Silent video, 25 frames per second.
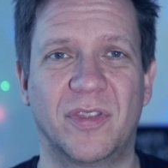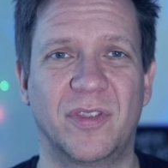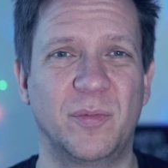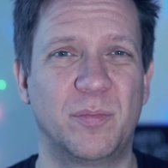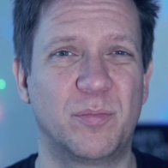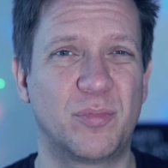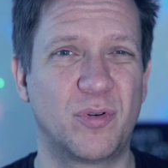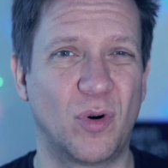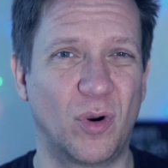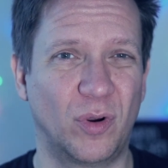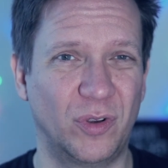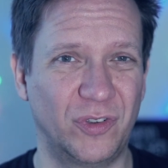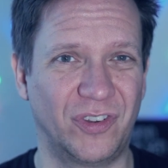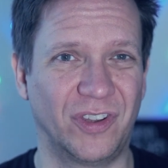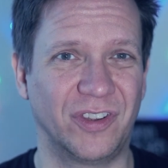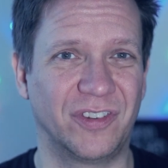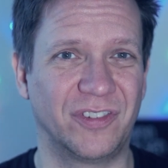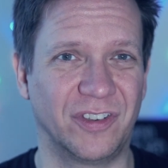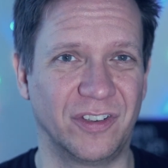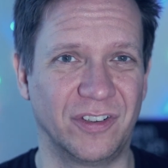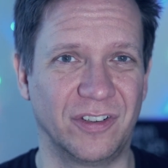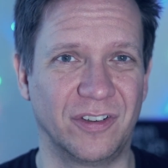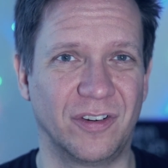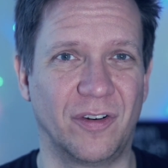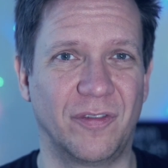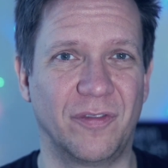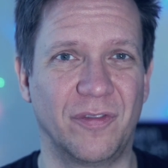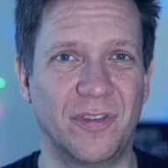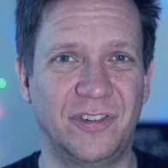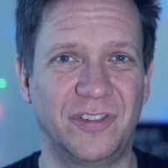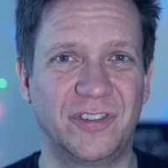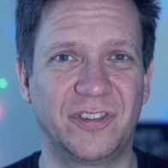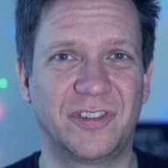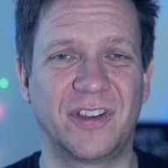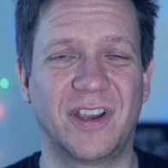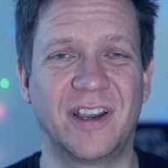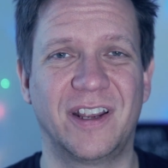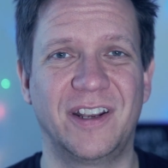the processor of
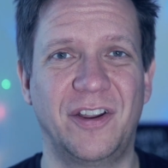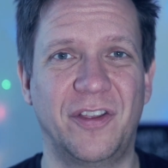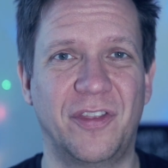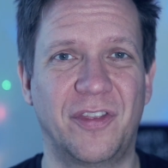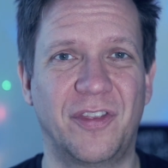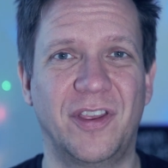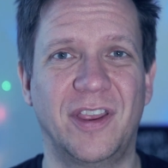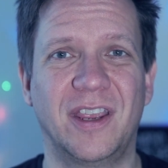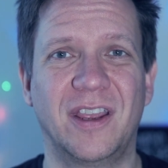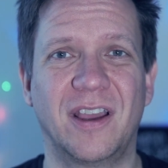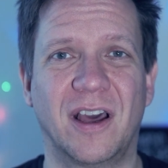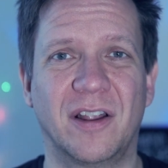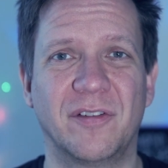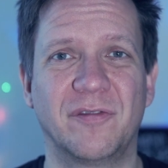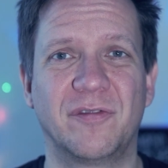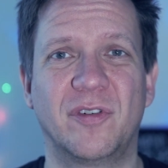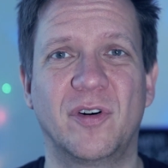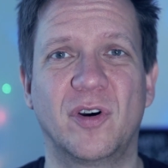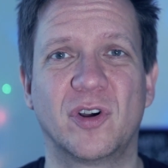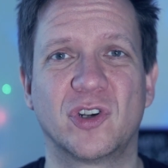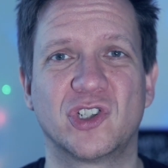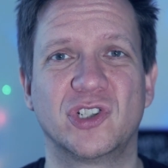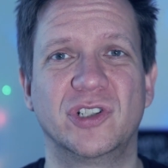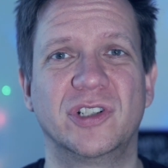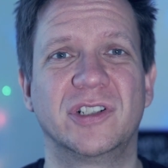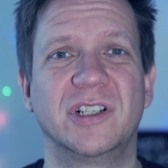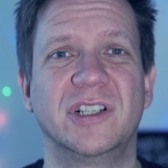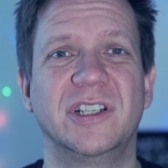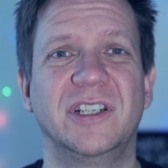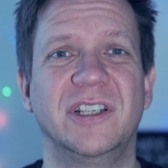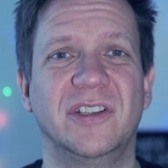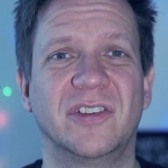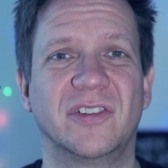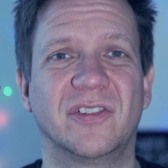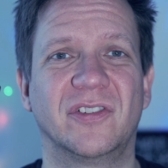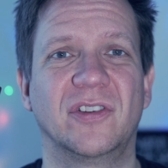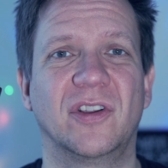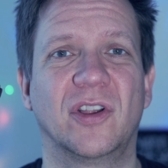this tiny thing unfortunately
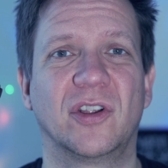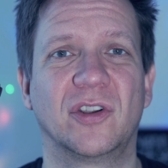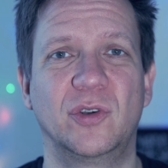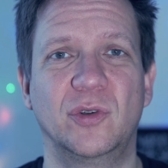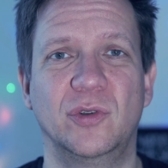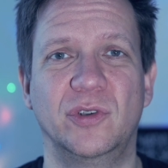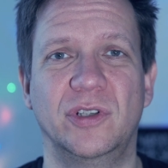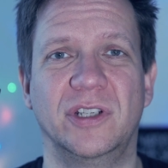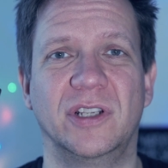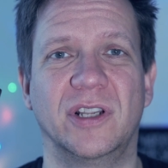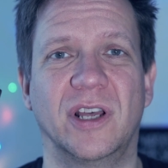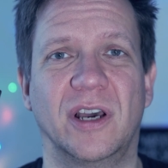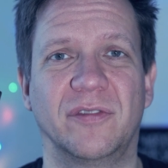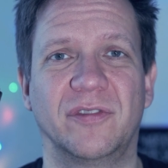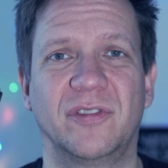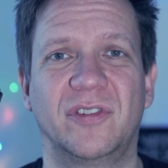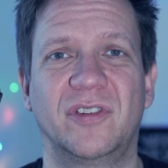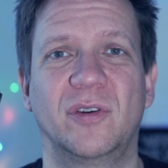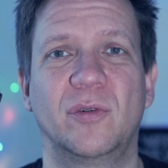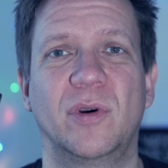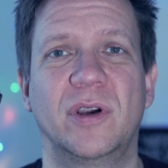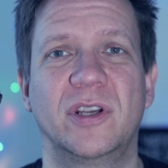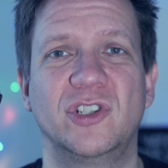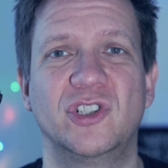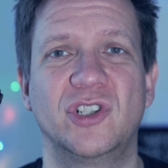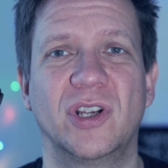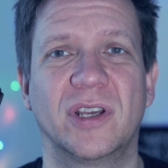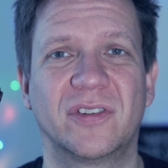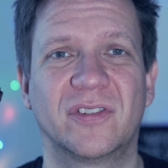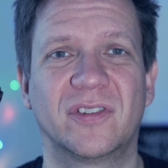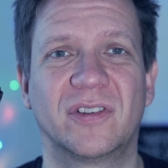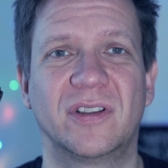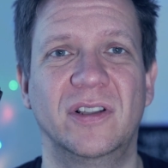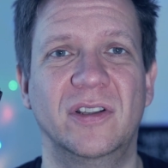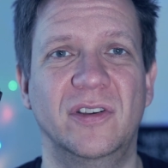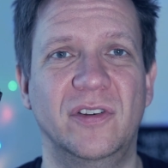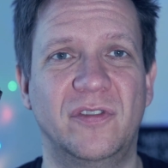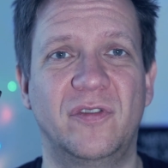is not good enough, so I
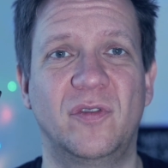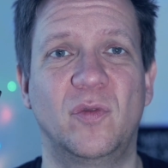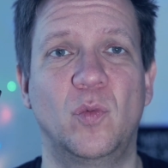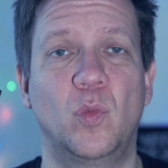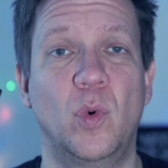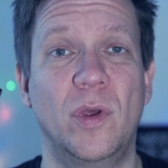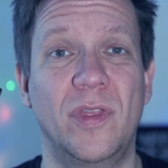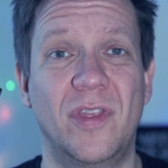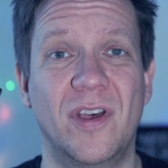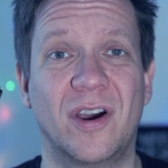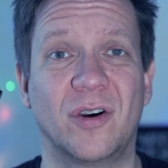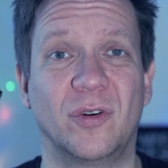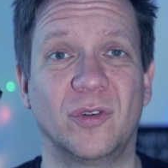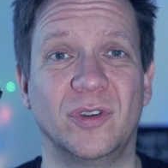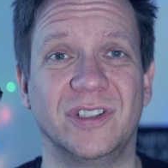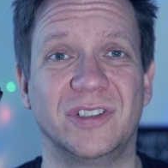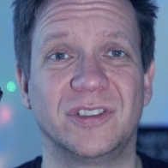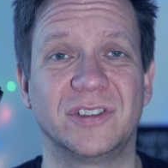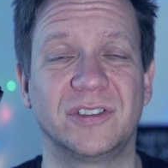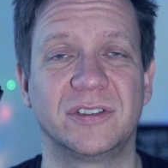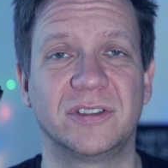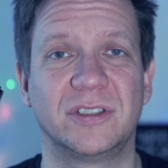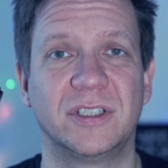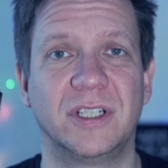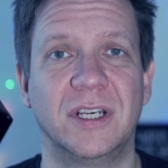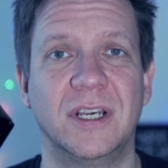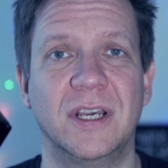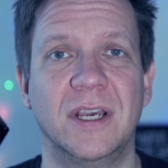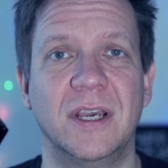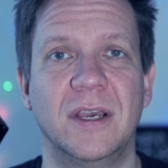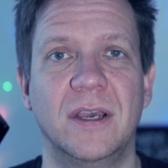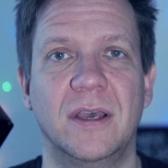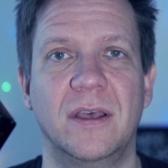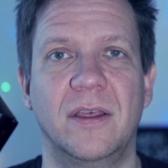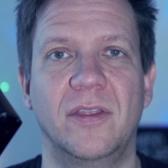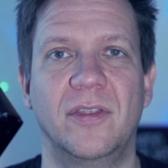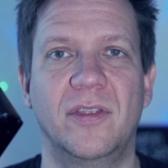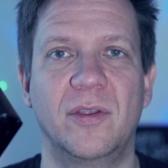just live without it.
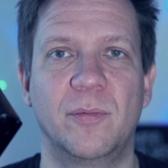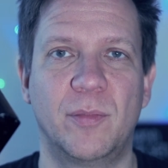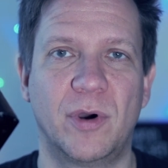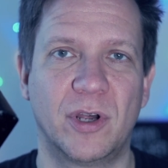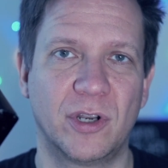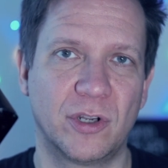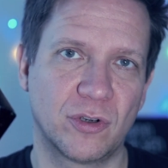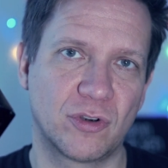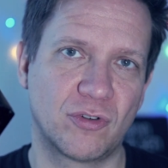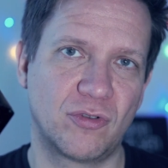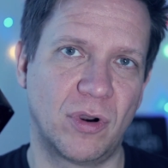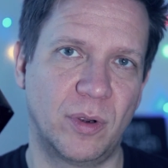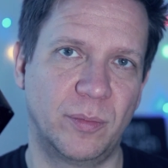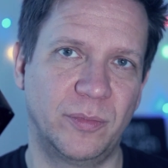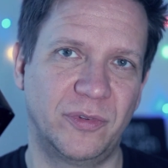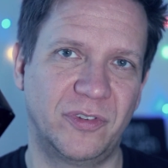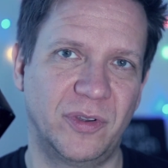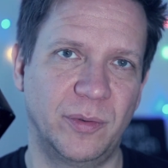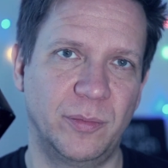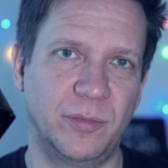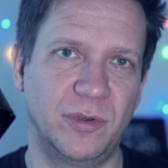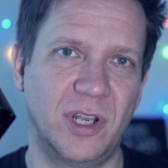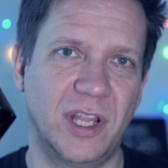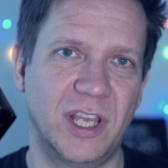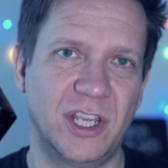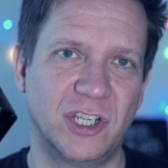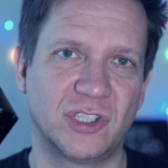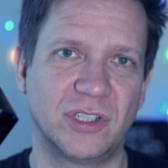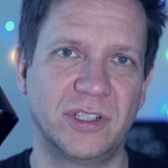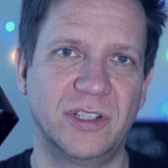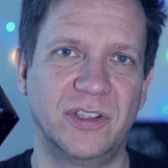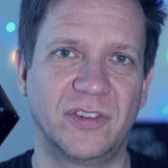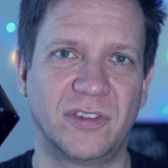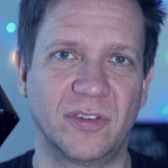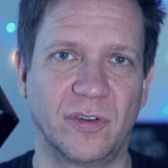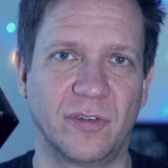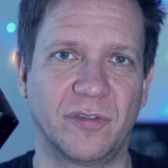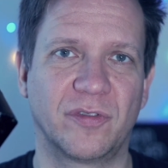The monochrome simulation
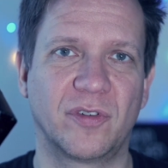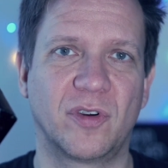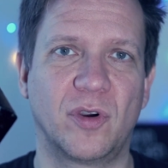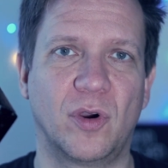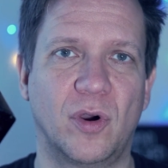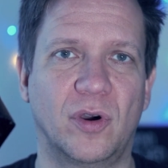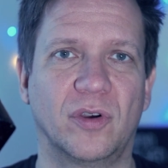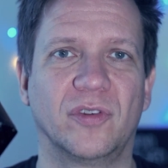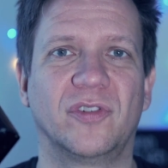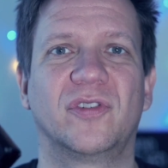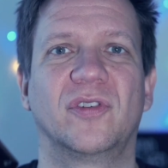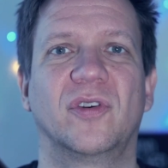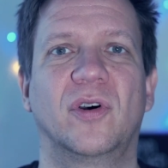is of course